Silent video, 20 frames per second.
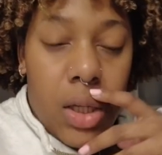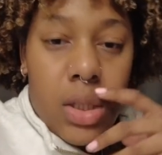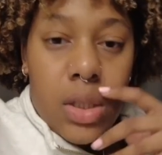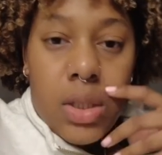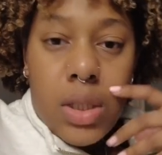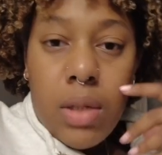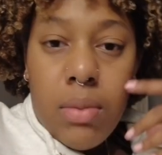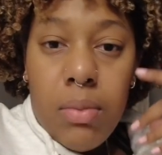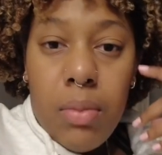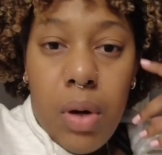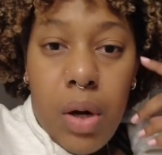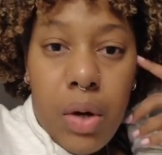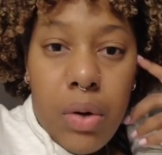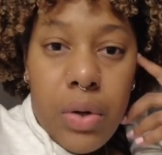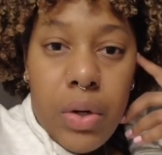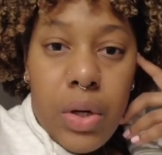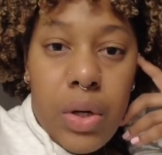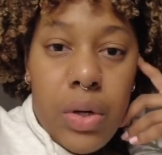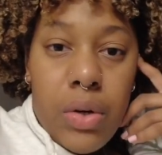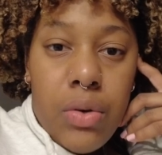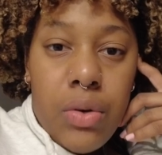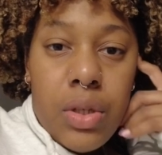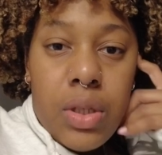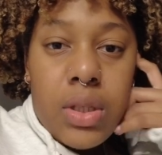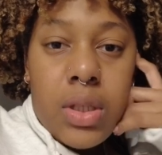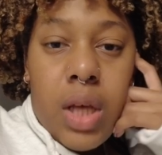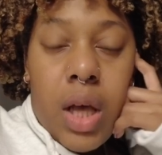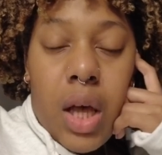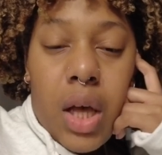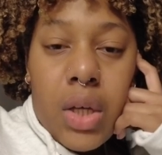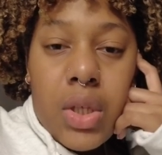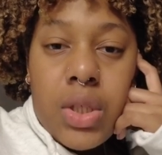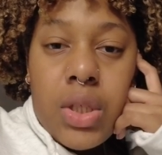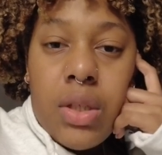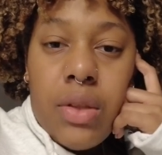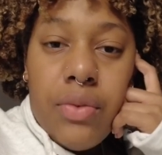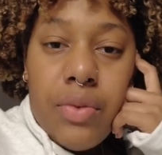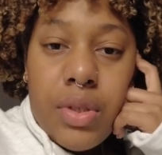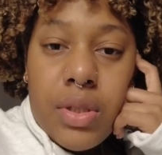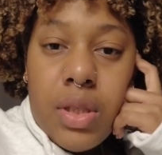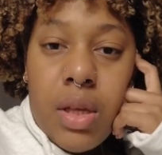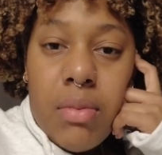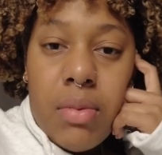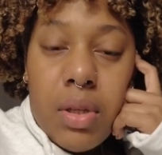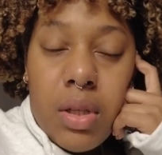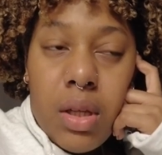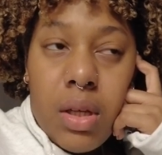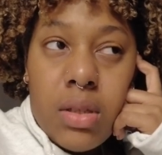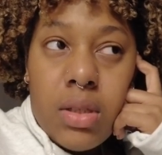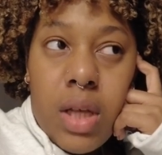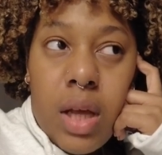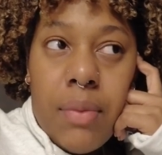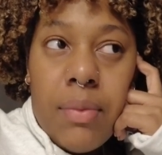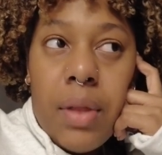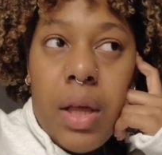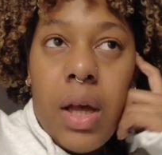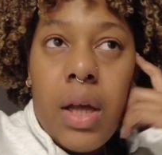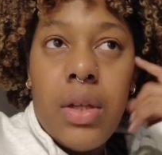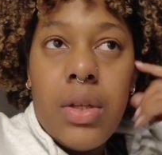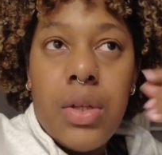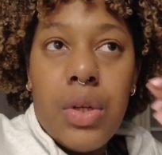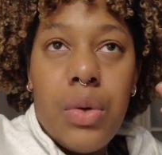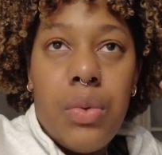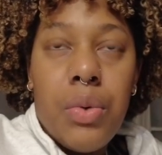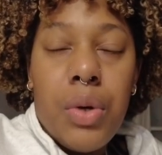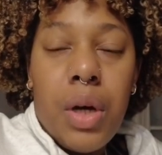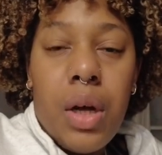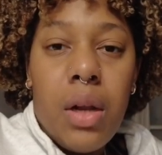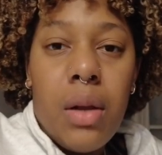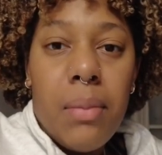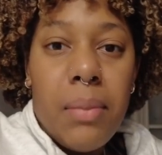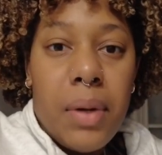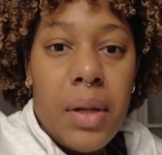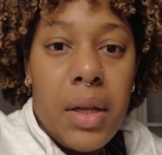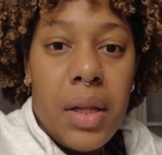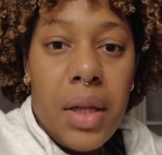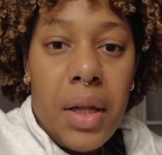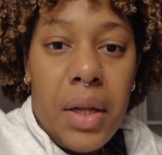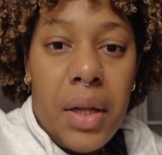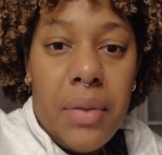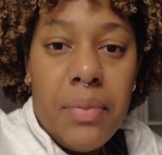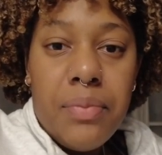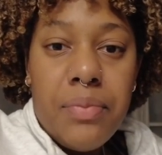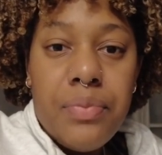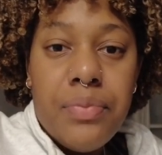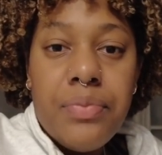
Tomorrow, it's actually the first time in a long time that I don't work on a Monday.